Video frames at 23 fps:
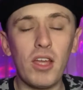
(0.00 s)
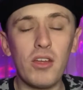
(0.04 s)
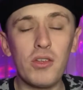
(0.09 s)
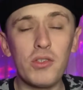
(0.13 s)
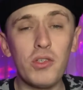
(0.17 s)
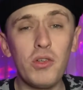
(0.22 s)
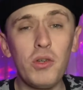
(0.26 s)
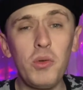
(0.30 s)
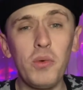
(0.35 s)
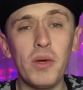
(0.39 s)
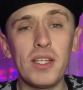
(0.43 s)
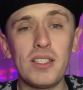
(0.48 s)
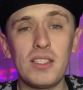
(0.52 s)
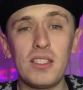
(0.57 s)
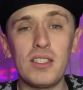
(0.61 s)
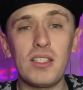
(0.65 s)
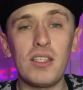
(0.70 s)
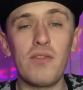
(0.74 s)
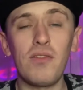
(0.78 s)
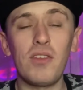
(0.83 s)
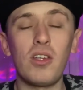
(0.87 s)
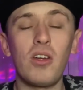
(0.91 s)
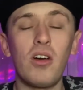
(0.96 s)
So anyways, let's
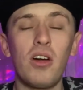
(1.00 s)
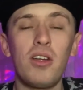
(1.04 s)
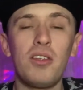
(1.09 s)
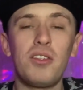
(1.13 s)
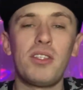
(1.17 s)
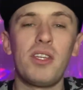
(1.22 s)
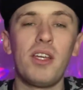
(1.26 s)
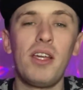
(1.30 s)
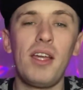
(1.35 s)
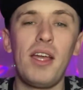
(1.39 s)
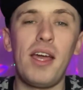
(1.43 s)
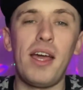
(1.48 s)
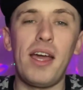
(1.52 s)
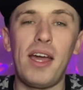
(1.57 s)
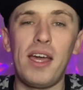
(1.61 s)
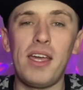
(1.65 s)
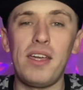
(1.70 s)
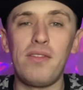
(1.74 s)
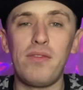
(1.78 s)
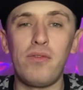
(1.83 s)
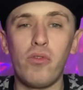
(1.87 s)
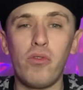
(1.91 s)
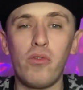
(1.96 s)
give you guys
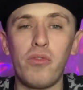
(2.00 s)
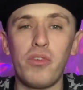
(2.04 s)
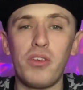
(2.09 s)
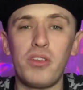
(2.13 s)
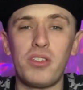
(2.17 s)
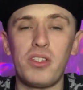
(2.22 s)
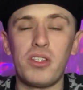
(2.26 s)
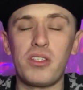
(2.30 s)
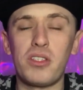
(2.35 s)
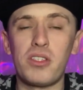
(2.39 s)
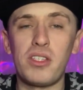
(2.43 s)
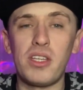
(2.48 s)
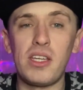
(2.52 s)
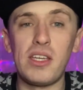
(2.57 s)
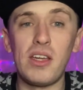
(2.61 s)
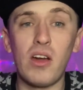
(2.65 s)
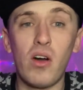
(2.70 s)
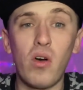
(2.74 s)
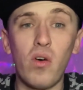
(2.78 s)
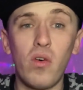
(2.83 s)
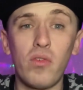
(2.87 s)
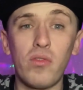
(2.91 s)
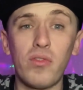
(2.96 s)
a full 360
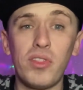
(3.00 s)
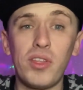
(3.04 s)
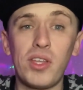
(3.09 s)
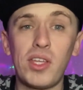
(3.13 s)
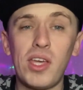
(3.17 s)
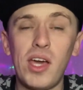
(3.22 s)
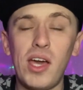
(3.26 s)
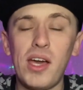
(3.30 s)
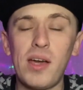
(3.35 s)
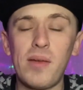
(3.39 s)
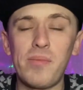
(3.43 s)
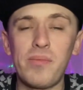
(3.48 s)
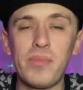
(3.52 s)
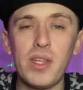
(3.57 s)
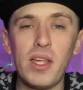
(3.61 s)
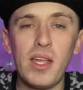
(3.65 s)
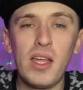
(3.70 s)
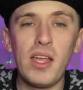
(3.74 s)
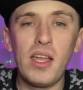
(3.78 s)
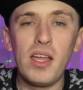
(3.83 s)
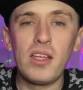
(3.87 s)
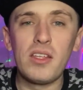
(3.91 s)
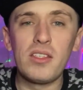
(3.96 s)
of the can.
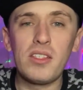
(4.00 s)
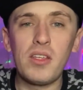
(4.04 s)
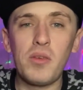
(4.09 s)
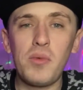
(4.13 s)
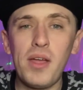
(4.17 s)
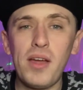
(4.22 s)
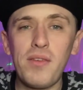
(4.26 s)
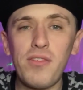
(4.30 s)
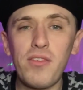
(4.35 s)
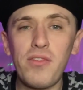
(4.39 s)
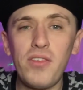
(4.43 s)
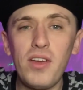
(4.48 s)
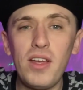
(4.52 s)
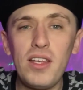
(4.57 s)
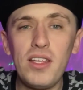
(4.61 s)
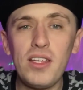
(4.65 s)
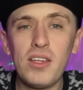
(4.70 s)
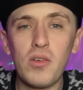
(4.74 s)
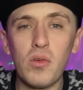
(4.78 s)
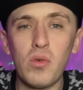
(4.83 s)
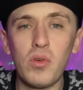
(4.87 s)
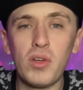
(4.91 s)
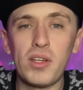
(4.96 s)
So we have a
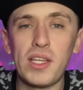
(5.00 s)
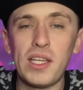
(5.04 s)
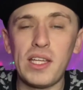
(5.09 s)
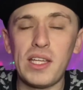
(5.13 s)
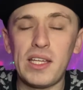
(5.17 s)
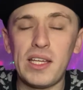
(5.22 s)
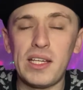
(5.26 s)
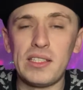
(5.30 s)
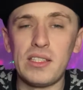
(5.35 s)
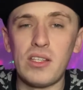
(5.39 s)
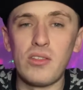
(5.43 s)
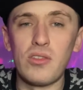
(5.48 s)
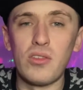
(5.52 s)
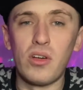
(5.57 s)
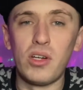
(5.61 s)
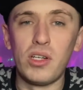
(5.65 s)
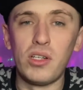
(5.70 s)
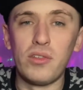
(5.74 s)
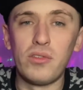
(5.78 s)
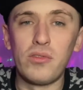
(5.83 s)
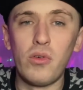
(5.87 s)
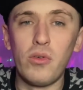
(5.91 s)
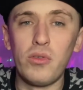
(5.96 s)
fairly cool looking can
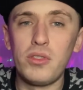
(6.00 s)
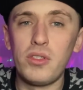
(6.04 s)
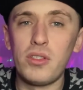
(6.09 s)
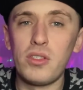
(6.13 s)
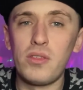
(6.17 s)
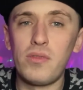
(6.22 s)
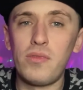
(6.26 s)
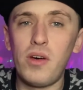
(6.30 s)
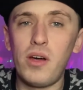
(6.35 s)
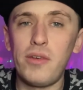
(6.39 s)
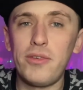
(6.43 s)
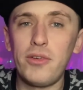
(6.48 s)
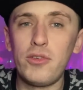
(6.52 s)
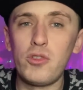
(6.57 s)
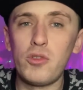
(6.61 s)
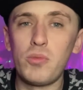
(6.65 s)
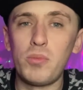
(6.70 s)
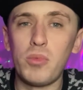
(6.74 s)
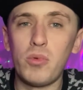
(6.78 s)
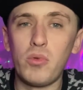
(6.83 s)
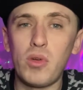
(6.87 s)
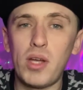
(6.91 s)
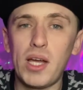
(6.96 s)
design. Of course, it's a
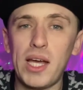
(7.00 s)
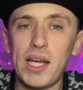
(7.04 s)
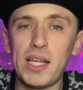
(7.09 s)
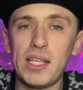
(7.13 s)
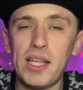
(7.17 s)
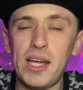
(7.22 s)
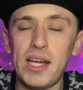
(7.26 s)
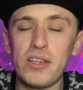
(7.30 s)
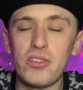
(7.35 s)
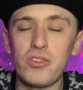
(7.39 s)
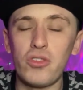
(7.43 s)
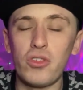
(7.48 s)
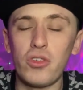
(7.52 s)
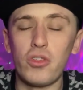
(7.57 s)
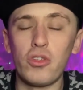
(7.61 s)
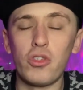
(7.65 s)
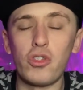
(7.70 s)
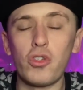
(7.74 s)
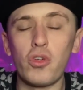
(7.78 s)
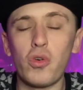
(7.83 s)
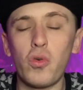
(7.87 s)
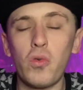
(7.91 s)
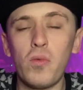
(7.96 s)
500ml can as
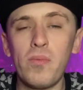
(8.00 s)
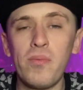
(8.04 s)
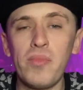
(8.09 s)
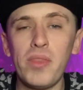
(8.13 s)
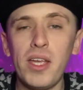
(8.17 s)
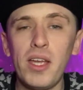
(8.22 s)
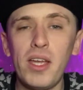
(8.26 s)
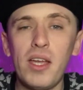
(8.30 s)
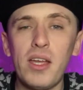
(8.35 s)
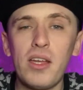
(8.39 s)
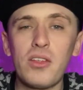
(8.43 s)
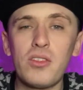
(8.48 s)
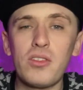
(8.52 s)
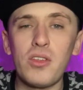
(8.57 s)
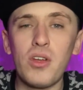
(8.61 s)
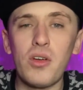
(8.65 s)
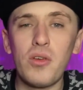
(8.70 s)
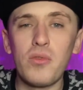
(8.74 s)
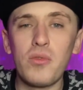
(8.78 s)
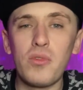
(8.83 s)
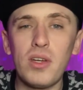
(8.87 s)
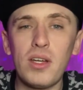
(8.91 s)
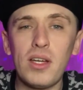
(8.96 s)
usual.
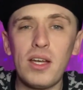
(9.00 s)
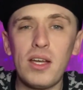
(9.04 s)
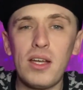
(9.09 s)
So